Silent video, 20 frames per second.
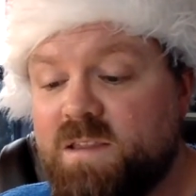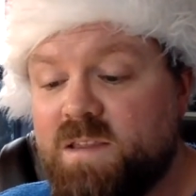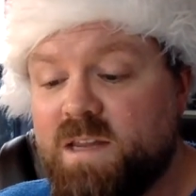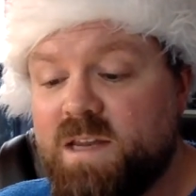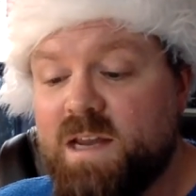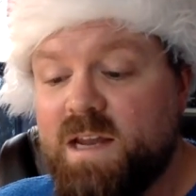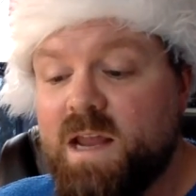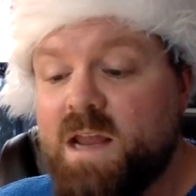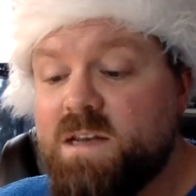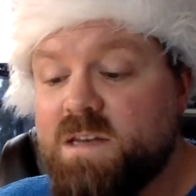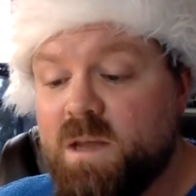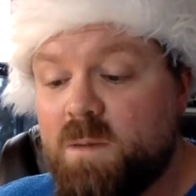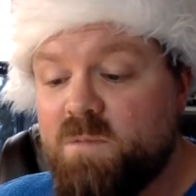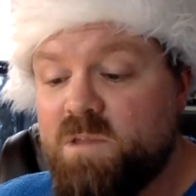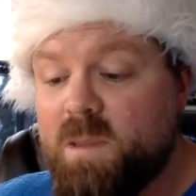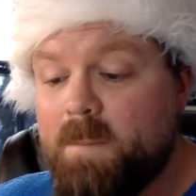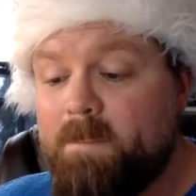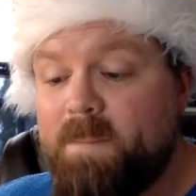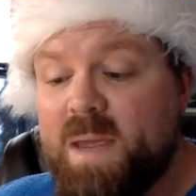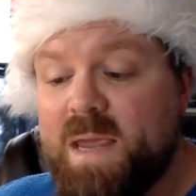then he'd end up with
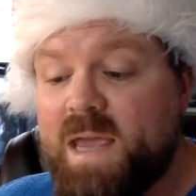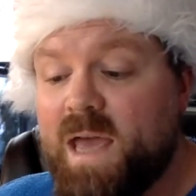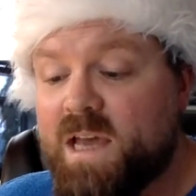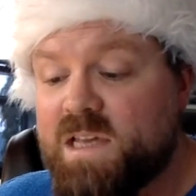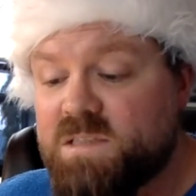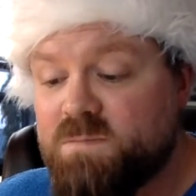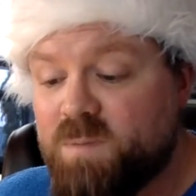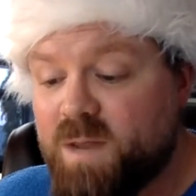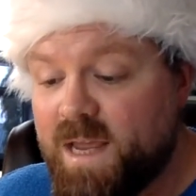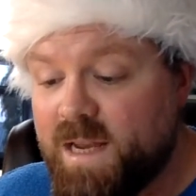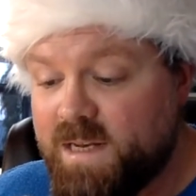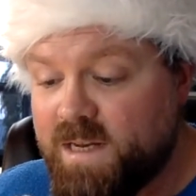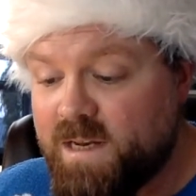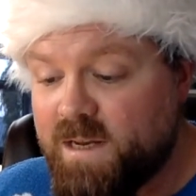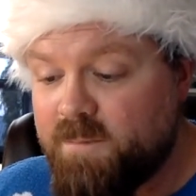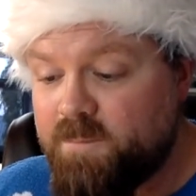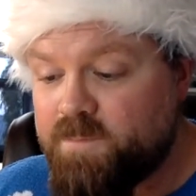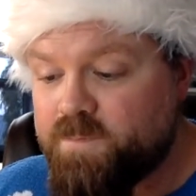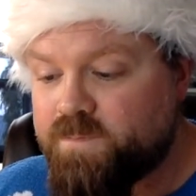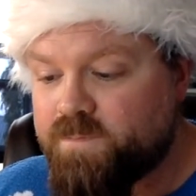a pickaxe blade in
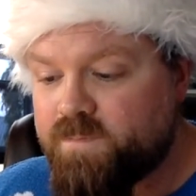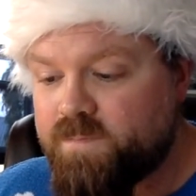him.